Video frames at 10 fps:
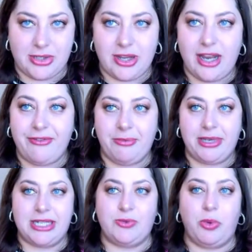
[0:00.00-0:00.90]
So
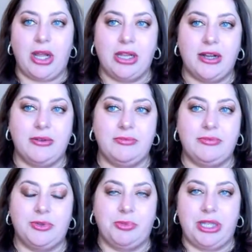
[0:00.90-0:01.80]
everybody is welcome
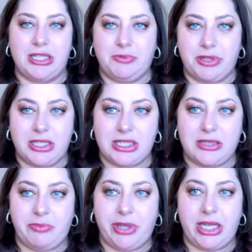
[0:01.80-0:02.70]
to please
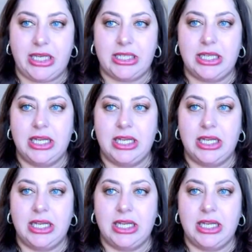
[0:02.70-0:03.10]
participate.